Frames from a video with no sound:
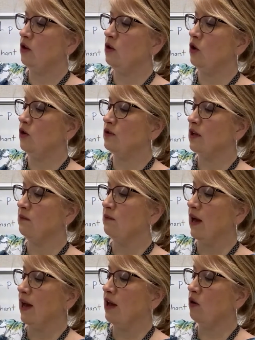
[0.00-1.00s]
Using
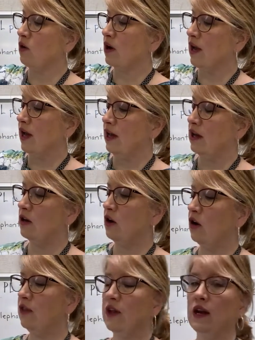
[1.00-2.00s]
may or can
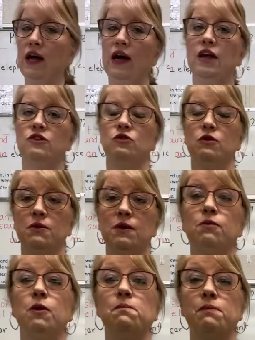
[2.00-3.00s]
on the lines.
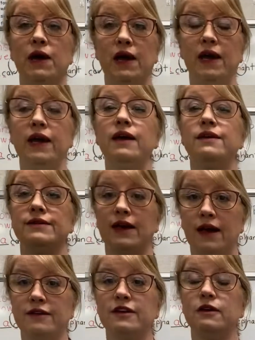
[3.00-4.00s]
Remember, may is
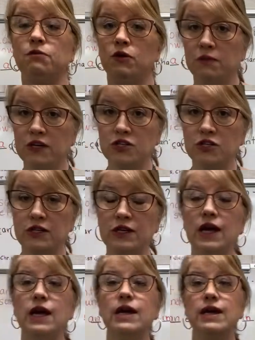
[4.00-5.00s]
asking
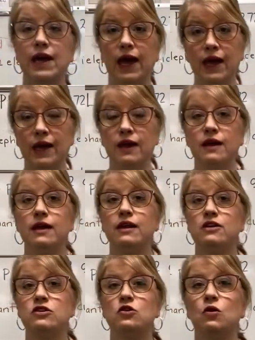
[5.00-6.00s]
permission. Can
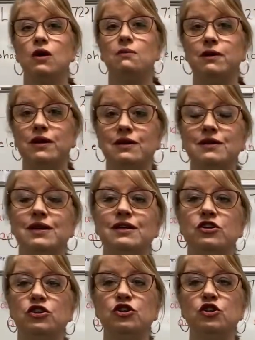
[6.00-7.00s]
is your ability
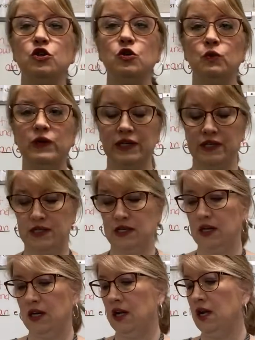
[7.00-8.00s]
to do it.
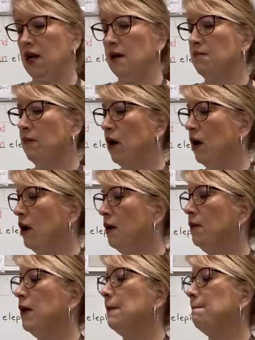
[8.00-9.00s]

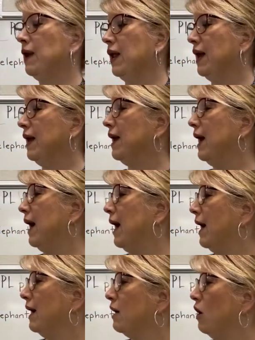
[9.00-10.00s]
Mom, blank,
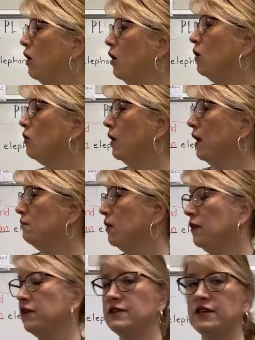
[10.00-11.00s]
I call
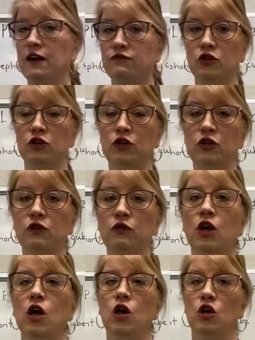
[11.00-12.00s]
grandma this
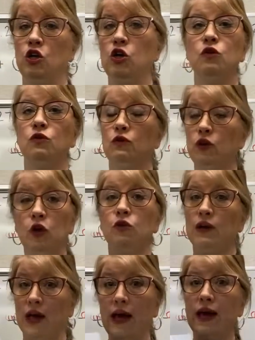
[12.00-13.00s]
afternoon. You, you
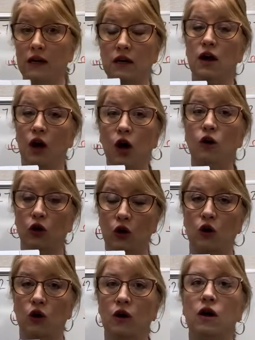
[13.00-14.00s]
can call
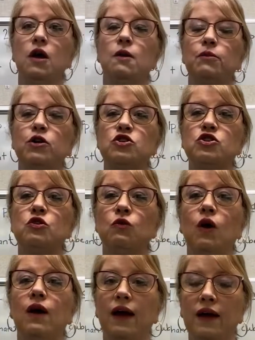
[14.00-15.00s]
her, but you
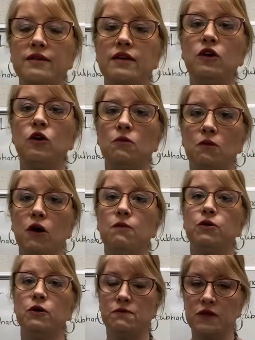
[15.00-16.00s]
are asking your
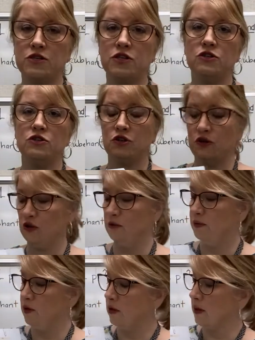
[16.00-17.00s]
mom permission. So you
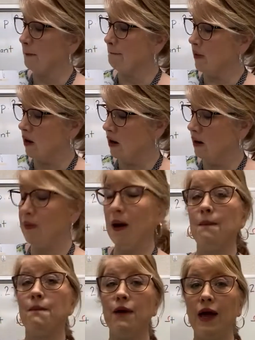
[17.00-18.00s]
put, Mom,
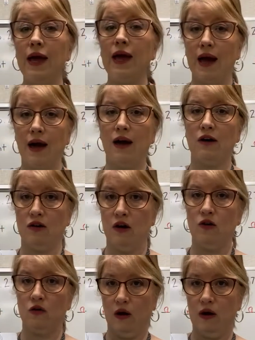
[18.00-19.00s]
may I
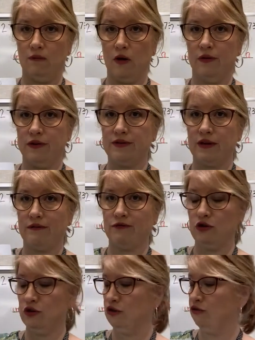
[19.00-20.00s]
call grandma this
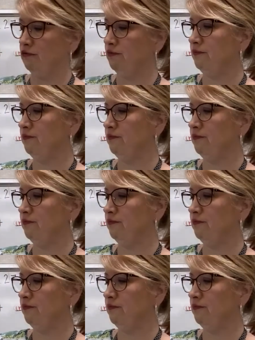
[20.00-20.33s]
afternoon?